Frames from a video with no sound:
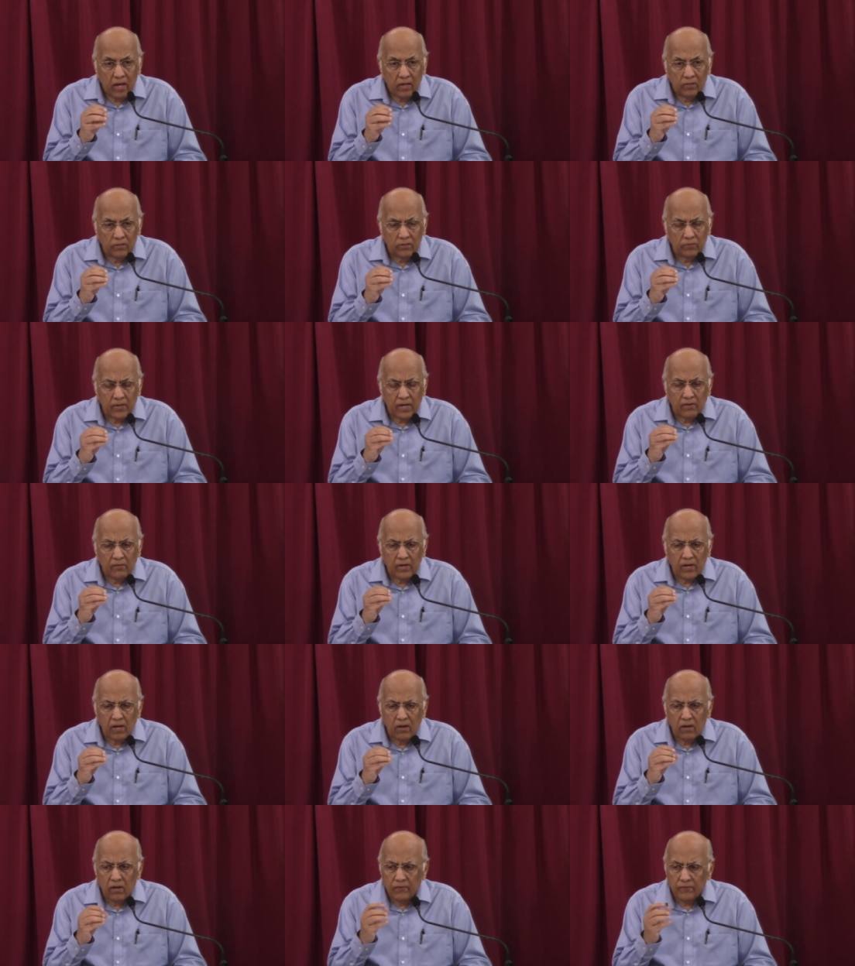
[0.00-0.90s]
So, whenever
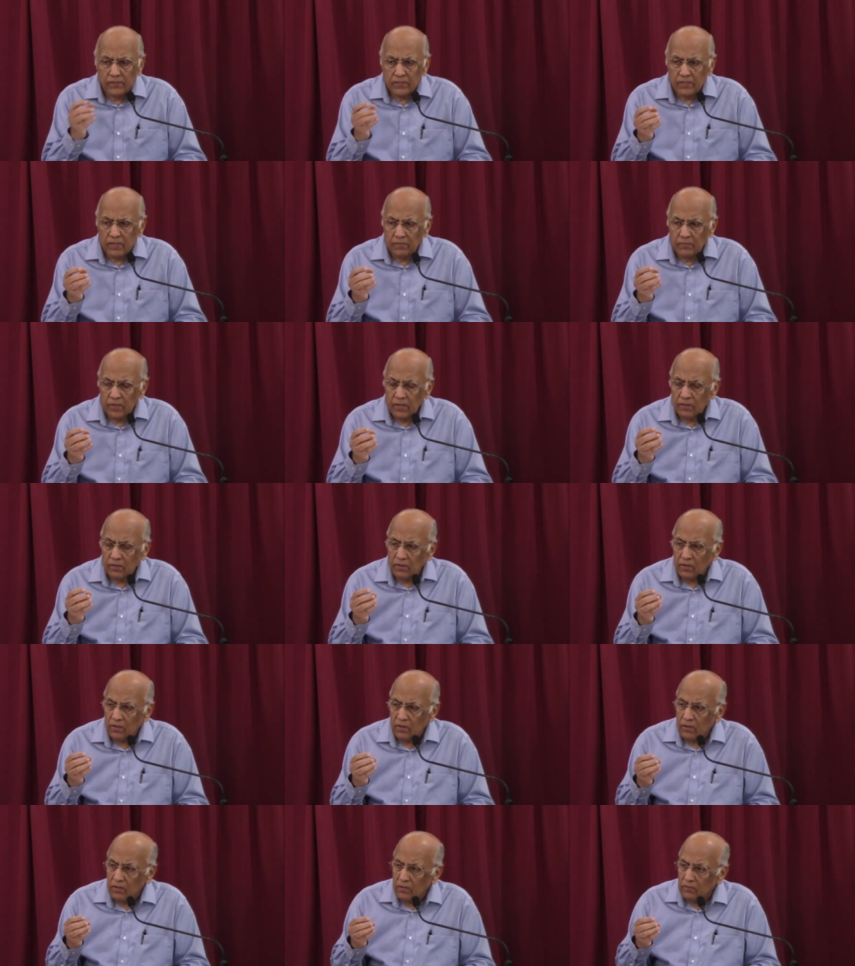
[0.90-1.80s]
I offer something to
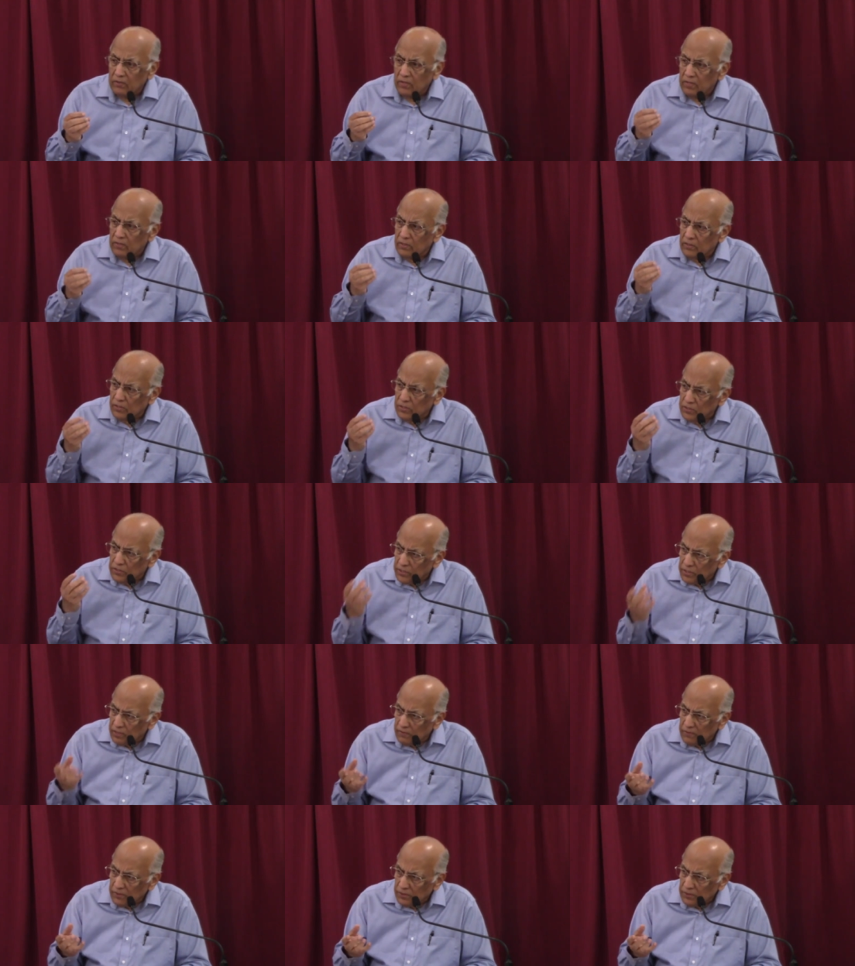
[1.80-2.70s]
the Lord, whether it's a
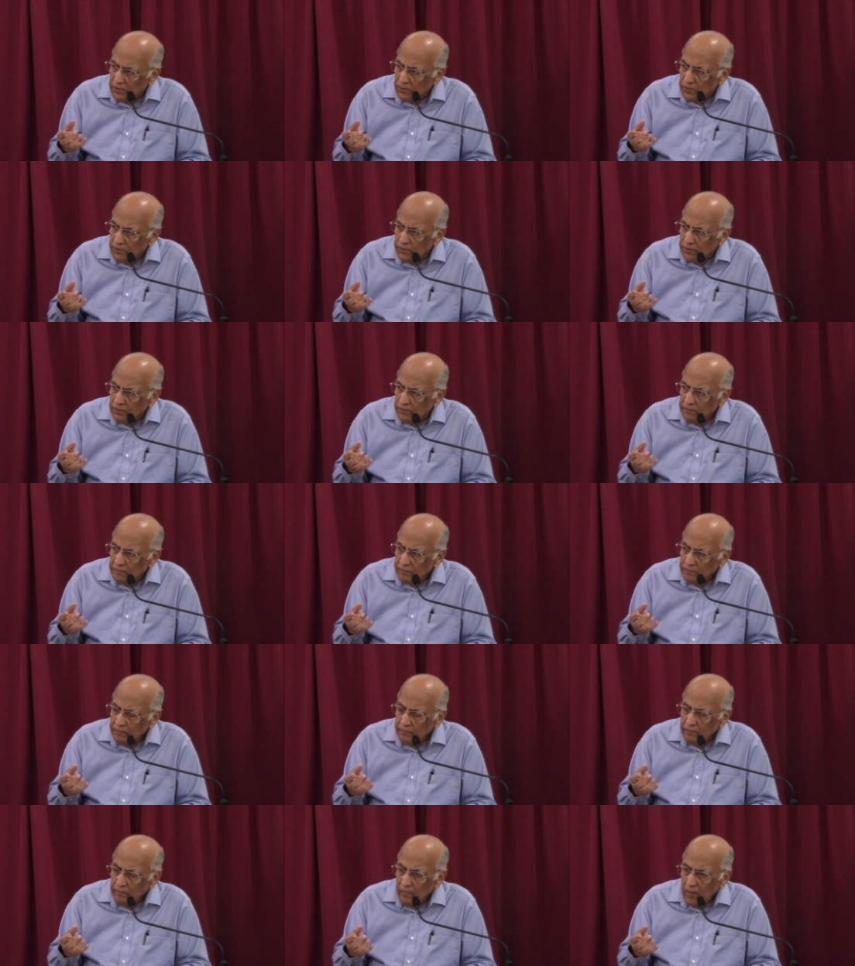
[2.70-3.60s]
service
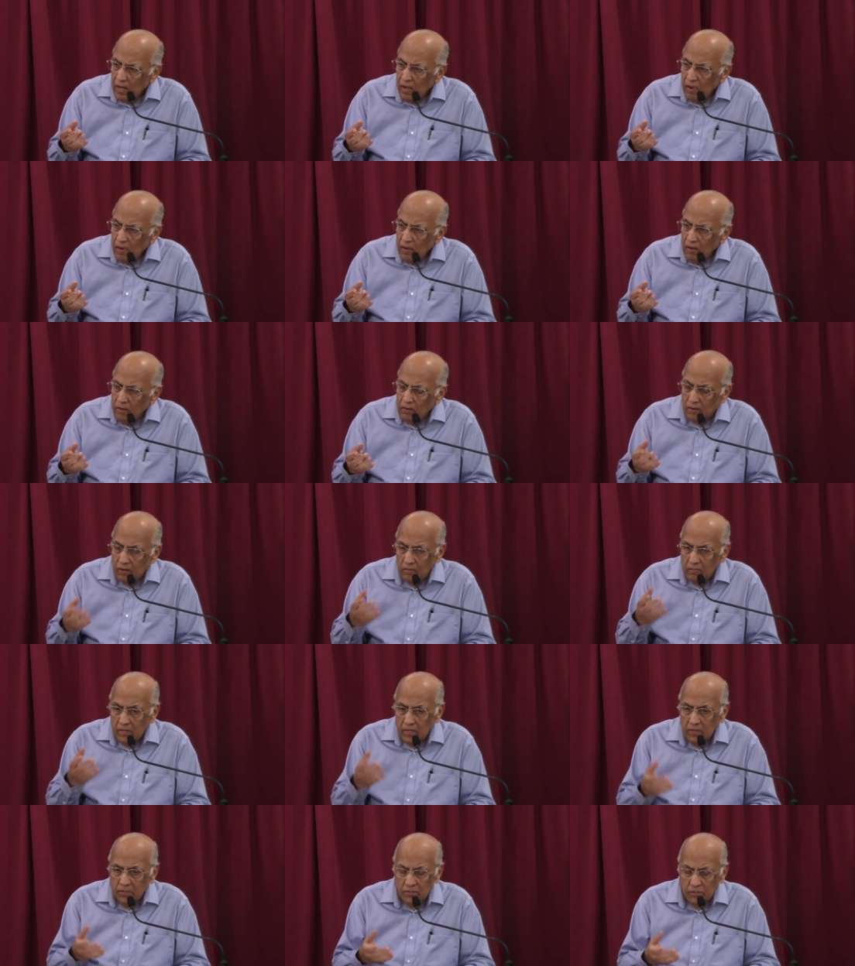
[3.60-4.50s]
or a
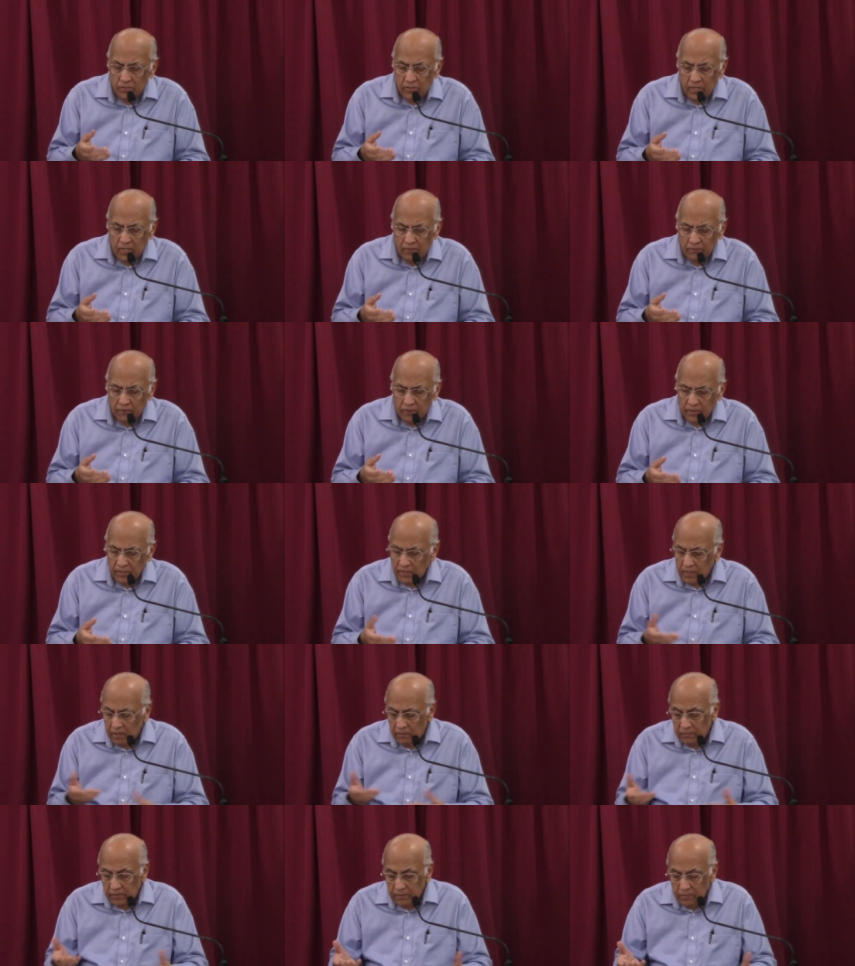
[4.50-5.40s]
ministry, for
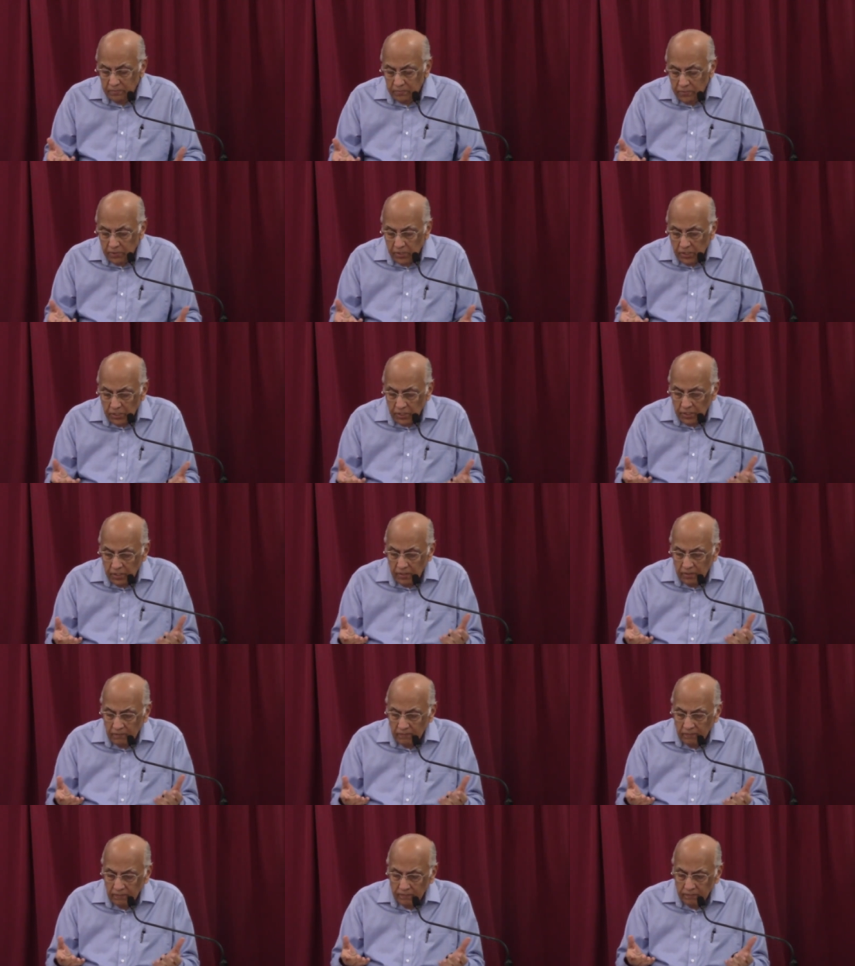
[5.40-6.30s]
example,
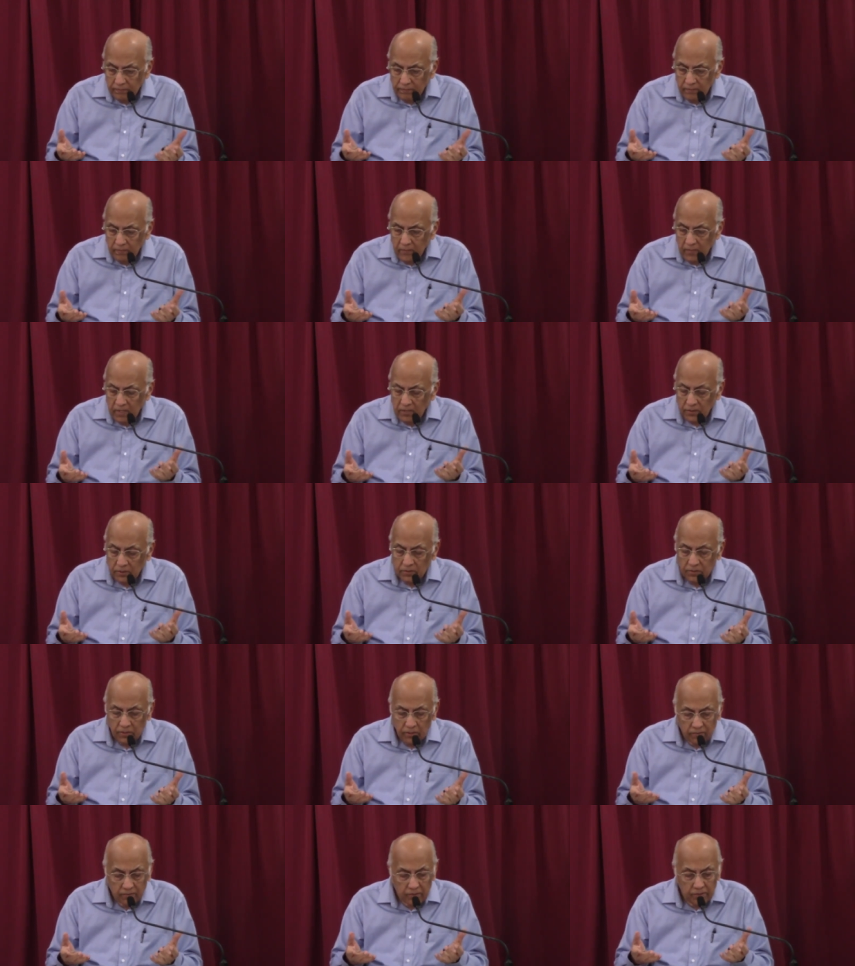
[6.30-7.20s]
preaching is a
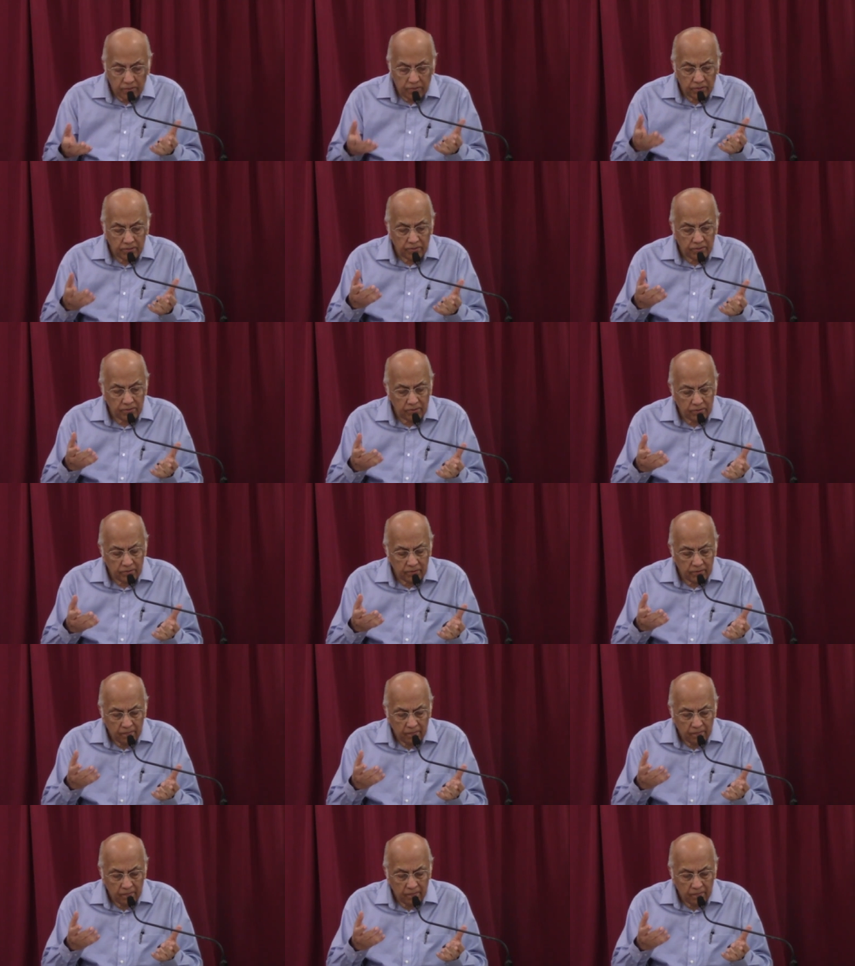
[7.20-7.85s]
service,